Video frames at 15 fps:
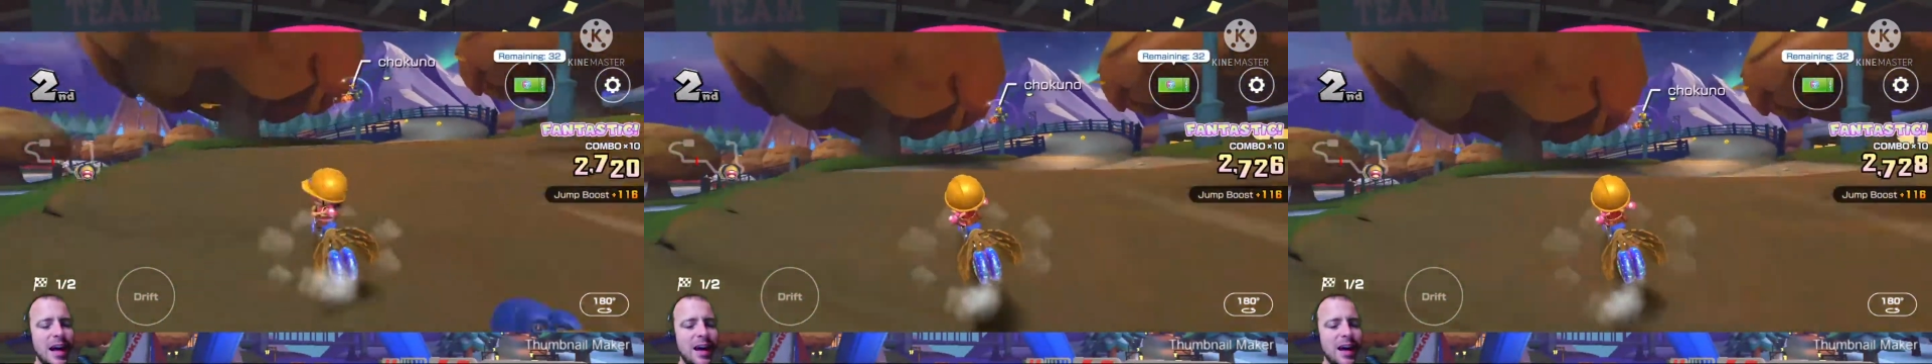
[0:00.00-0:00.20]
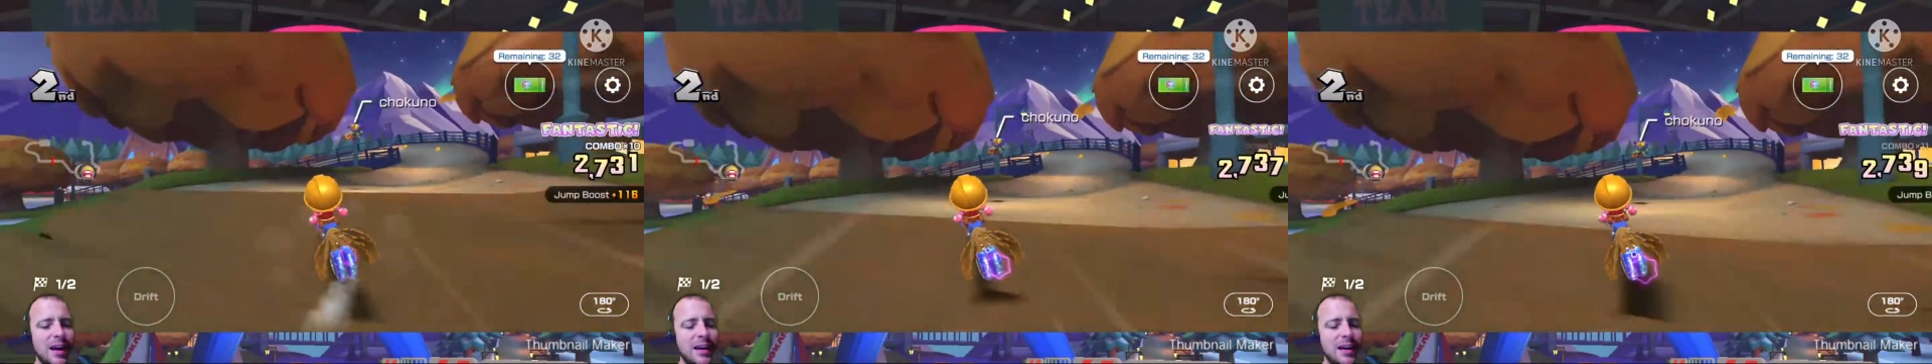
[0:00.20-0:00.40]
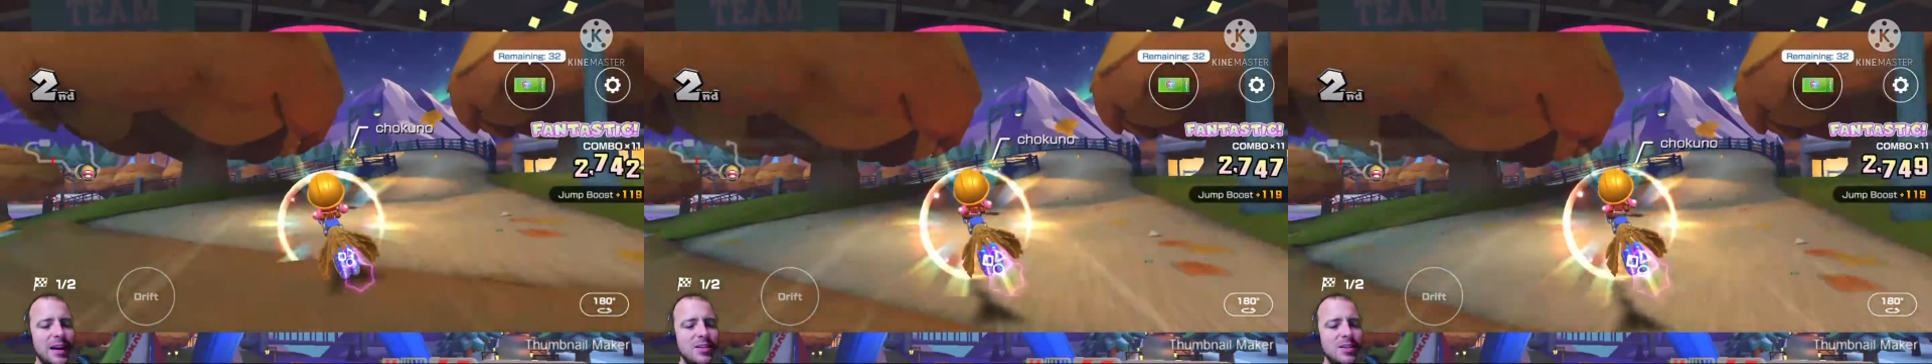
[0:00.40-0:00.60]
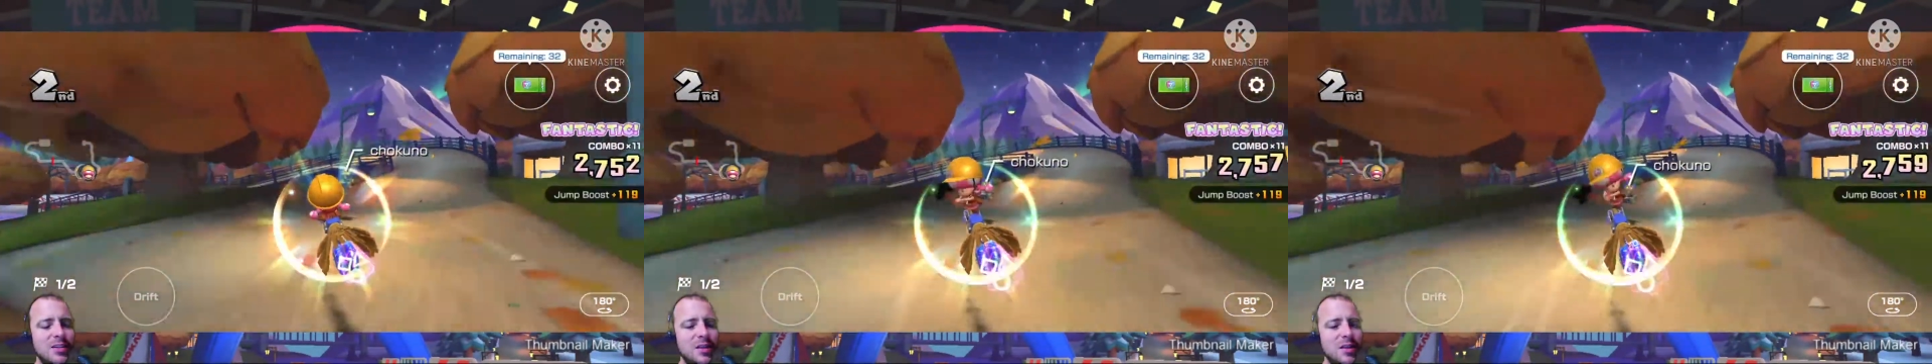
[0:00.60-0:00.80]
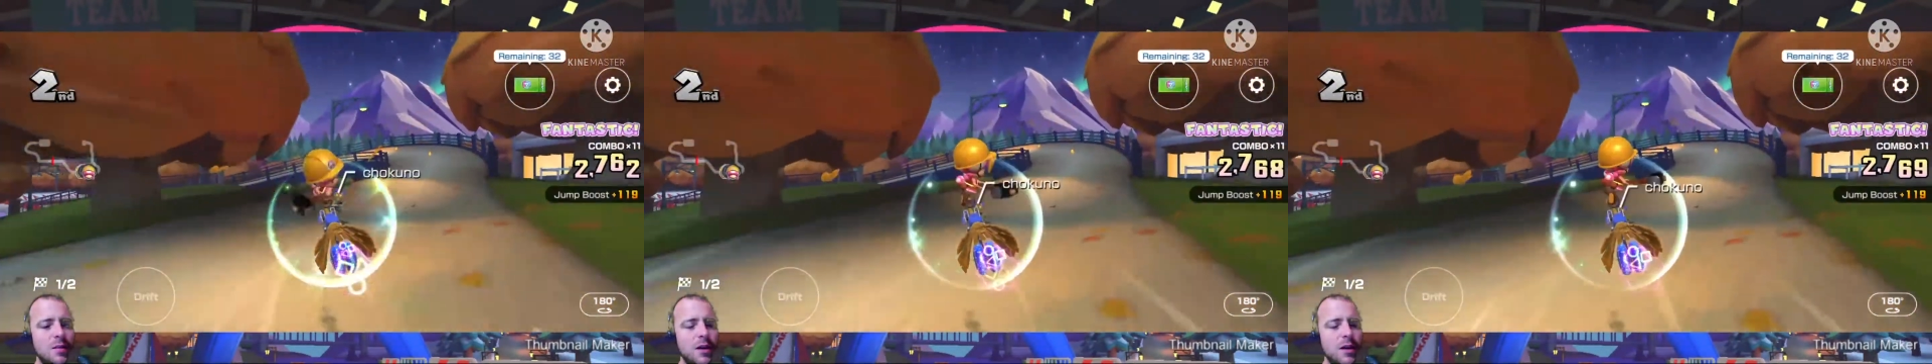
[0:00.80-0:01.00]
And as you
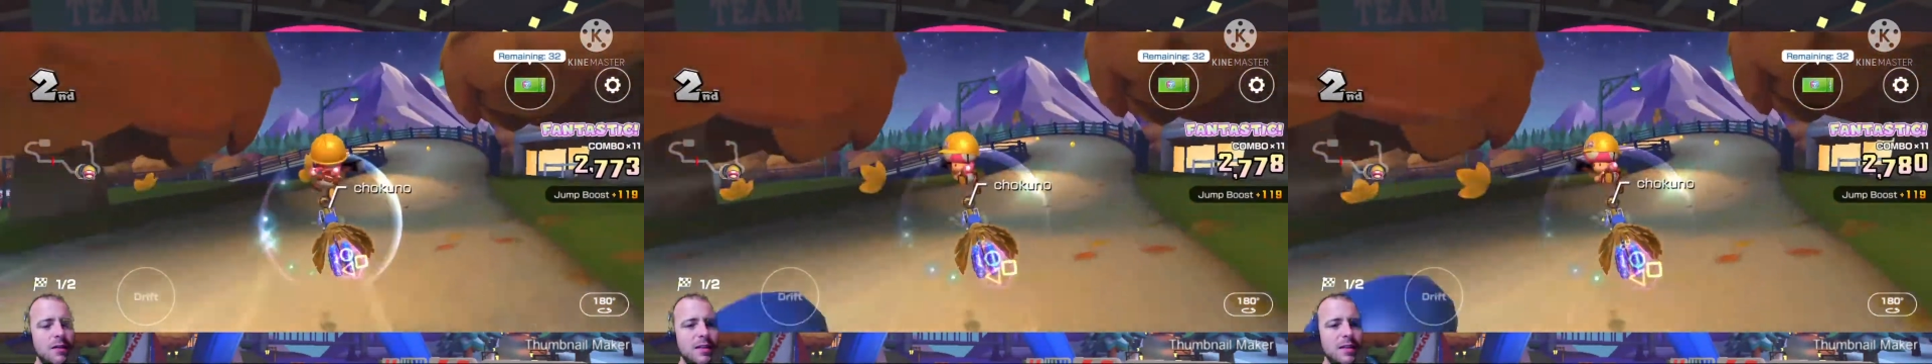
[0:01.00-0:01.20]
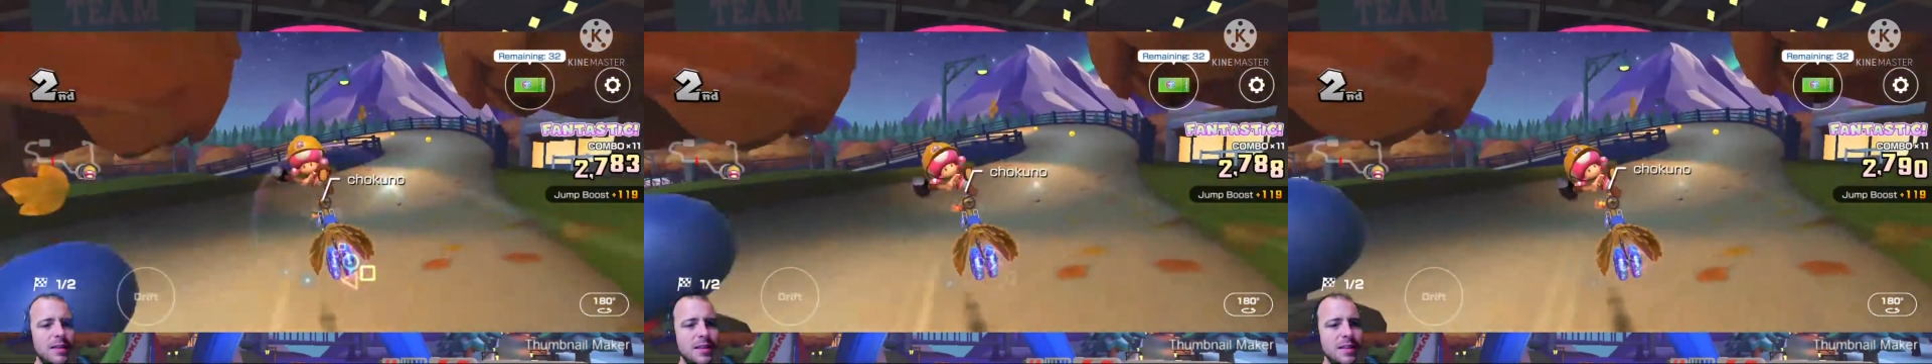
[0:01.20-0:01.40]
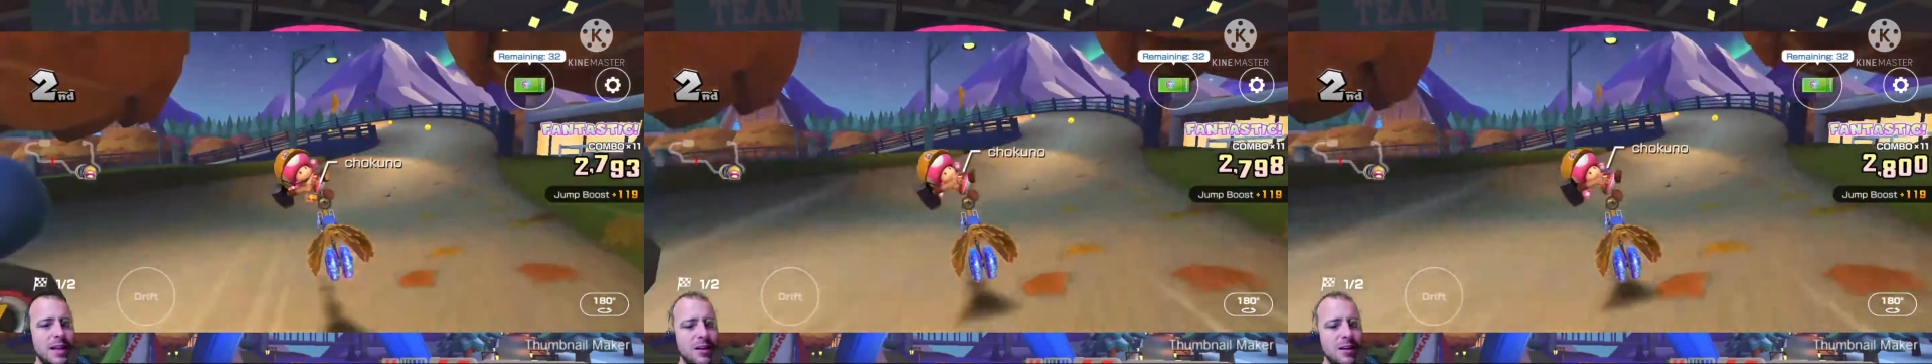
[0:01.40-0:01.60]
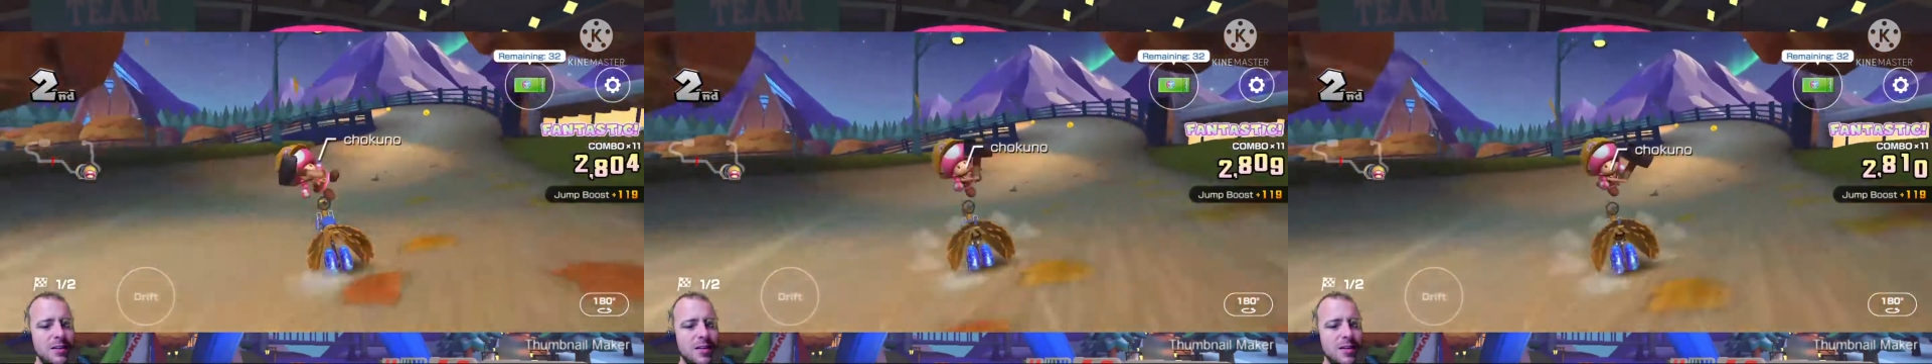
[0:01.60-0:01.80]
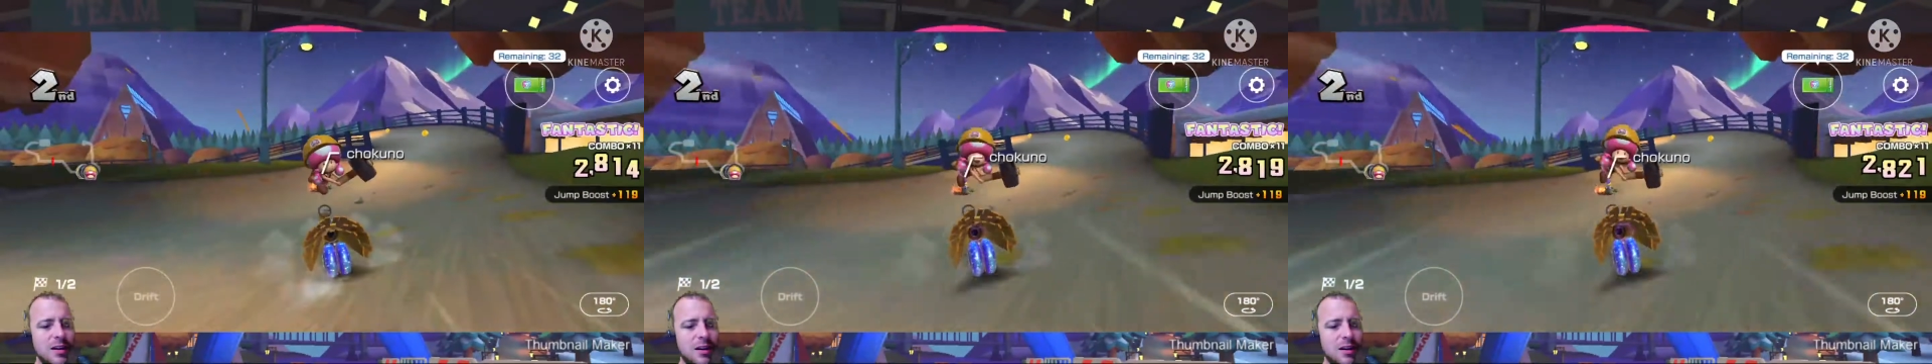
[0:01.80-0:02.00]
jump off the
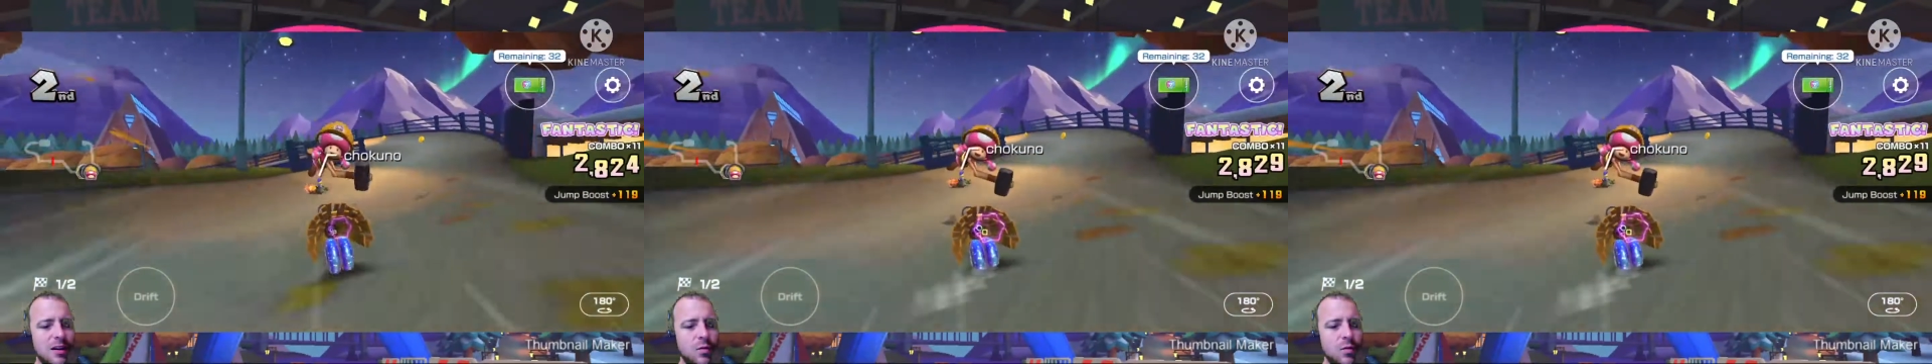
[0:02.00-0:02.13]
stairs here,